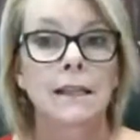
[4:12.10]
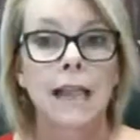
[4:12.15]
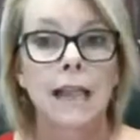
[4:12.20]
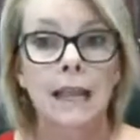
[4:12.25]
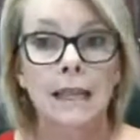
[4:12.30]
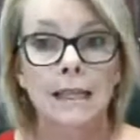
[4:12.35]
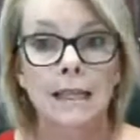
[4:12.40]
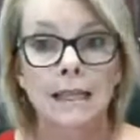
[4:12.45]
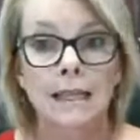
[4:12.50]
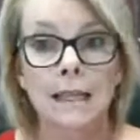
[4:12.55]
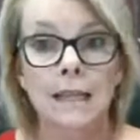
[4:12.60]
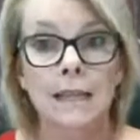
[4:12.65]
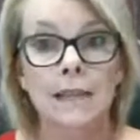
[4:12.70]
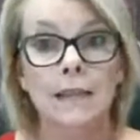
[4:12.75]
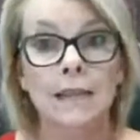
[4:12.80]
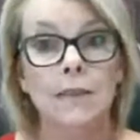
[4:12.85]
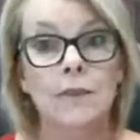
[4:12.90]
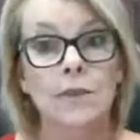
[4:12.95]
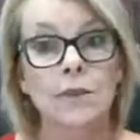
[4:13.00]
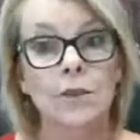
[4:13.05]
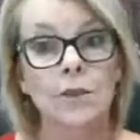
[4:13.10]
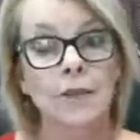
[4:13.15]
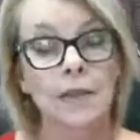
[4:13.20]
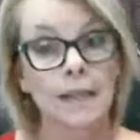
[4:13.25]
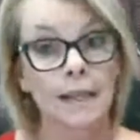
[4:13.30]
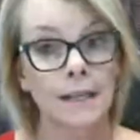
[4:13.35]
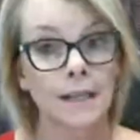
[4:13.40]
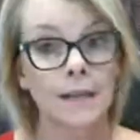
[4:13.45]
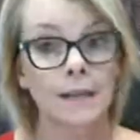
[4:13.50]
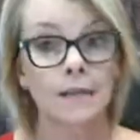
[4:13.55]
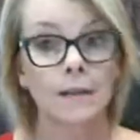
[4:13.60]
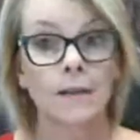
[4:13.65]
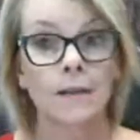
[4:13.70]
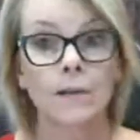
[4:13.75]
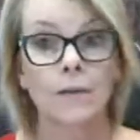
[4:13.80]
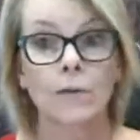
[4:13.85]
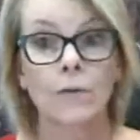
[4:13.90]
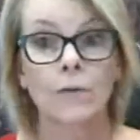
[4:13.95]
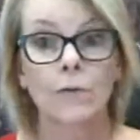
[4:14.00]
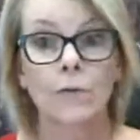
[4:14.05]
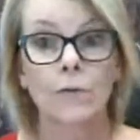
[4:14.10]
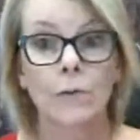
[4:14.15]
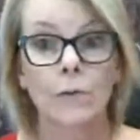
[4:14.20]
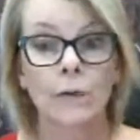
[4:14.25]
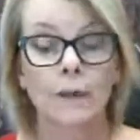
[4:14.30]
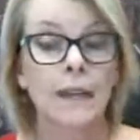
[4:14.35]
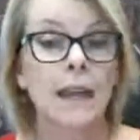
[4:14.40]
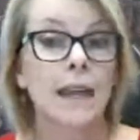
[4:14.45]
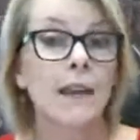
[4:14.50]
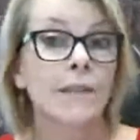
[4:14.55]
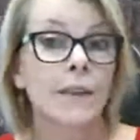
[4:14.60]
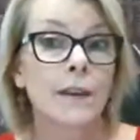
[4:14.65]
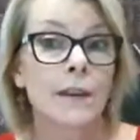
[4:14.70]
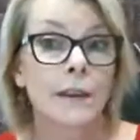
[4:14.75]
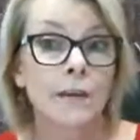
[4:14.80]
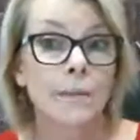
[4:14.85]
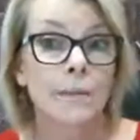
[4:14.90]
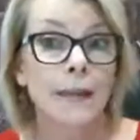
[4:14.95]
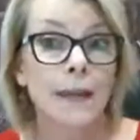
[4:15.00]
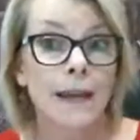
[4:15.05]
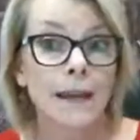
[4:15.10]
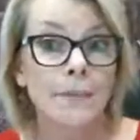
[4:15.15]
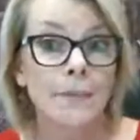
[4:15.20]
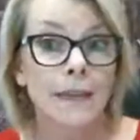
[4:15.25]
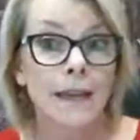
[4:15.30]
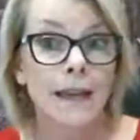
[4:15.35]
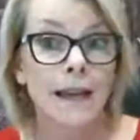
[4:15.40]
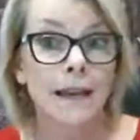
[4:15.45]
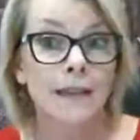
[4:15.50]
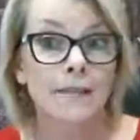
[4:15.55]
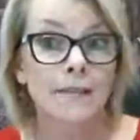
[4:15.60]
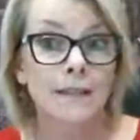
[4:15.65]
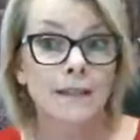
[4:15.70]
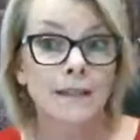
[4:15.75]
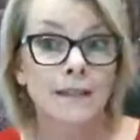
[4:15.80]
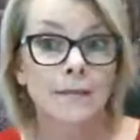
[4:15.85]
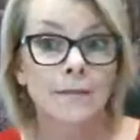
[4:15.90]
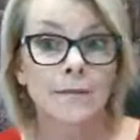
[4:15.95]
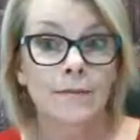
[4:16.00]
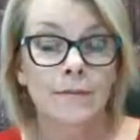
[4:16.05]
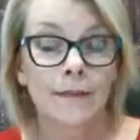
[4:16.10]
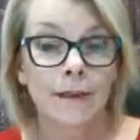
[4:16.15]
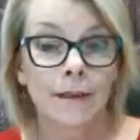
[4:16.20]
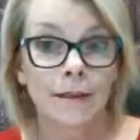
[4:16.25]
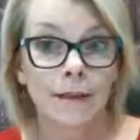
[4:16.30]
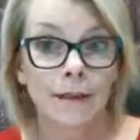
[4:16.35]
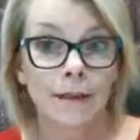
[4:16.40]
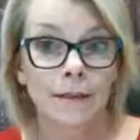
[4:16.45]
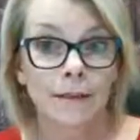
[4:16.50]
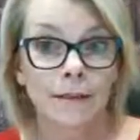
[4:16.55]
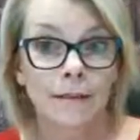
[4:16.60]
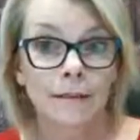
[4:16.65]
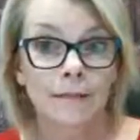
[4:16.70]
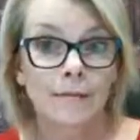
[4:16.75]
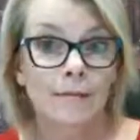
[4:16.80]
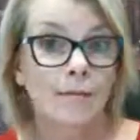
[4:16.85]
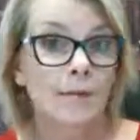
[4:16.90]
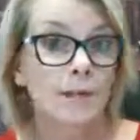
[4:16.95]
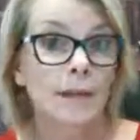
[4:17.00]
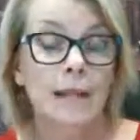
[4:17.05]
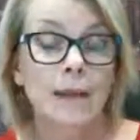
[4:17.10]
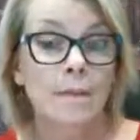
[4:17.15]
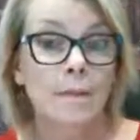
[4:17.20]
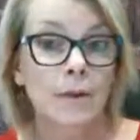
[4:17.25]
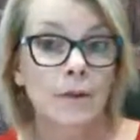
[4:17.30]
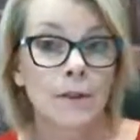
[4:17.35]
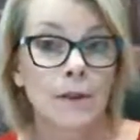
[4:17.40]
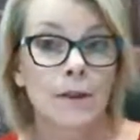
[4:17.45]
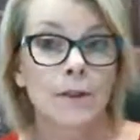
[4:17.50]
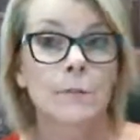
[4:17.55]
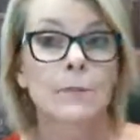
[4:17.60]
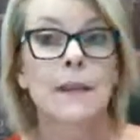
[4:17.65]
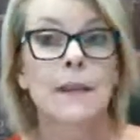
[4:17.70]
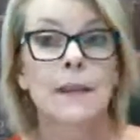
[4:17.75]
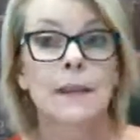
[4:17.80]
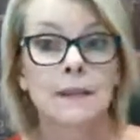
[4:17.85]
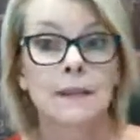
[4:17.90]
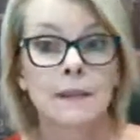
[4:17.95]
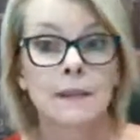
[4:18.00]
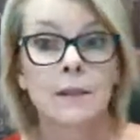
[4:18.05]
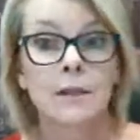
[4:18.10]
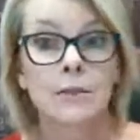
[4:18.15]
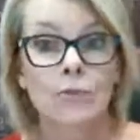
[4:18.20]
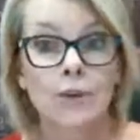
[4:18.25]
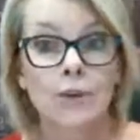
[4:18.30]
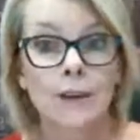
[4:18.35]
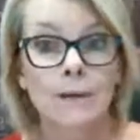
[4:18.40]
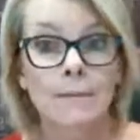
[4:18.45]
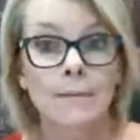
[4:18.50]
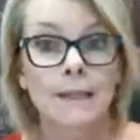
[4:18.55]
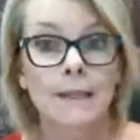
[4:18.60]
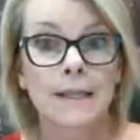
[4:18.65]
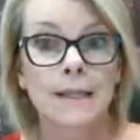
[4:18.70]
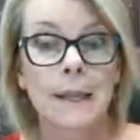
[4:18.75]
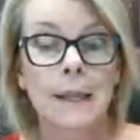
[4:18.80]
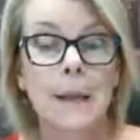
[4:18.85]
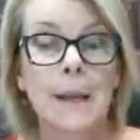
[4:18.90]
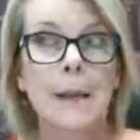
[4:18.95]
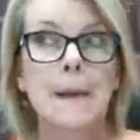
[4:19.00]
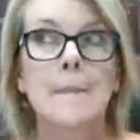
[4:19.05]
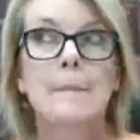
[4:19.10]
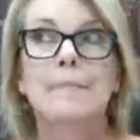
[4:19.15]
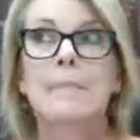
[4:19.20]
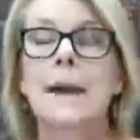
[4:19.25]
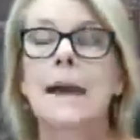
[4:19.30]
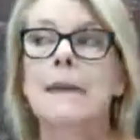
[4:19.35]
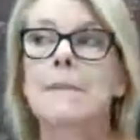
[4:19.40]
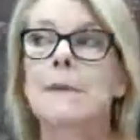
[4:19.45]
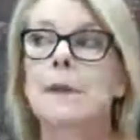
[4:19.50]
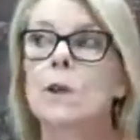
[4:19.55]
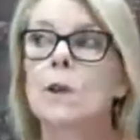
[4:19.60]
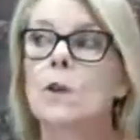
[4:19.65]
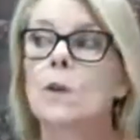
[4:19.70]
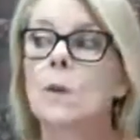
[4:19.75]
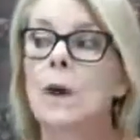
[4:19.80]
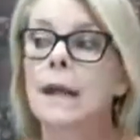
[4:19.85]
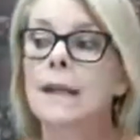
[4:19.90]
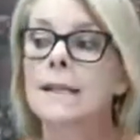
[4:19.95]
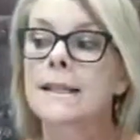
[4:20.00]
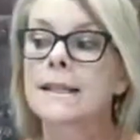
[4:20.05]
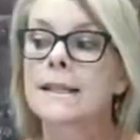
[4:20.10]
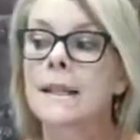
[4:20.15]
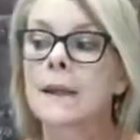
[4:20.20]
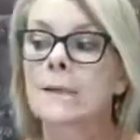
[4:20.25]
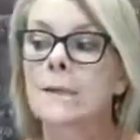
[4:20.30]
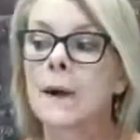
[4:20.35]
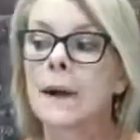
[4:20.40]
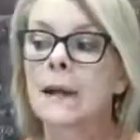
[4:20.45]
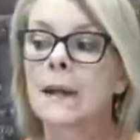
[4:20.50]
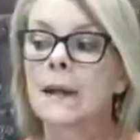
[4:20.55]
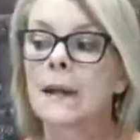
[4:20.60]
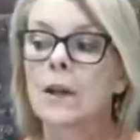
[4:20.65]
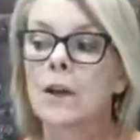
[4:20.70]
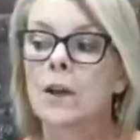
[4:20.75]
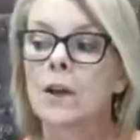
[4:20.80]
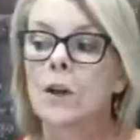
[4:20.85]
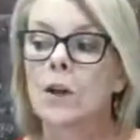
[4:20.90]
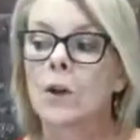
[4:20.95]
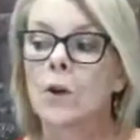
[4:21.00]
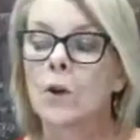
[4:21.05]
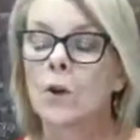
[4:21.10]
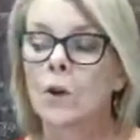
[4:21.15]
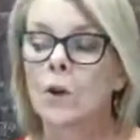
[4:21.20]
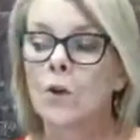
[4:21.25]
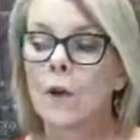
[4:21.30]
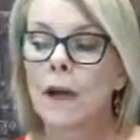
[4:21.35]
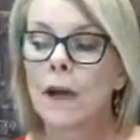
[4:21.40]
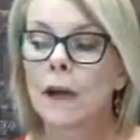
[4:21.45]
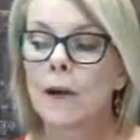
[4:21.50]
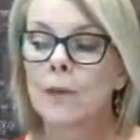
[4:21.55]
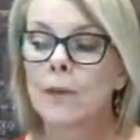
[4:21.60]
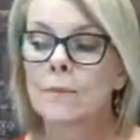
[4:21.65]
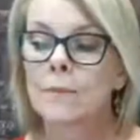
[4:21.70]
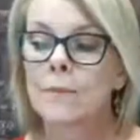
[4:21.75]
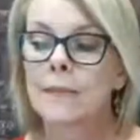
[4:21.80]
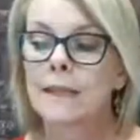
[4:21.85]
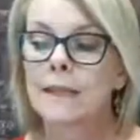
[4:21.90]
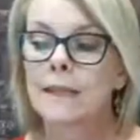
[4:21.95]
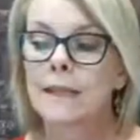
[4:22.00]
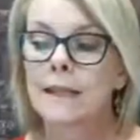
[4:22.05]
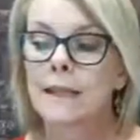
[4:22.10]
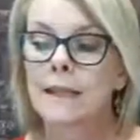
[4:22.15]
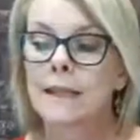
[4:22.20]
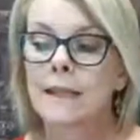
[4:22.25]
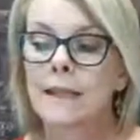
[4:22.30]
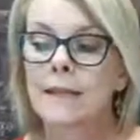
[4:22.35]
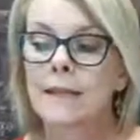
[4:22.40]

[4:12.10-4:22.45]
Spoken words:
cancer to then go forth and have a baby after chemotherapy and the treatment. Maybe you are someone who helps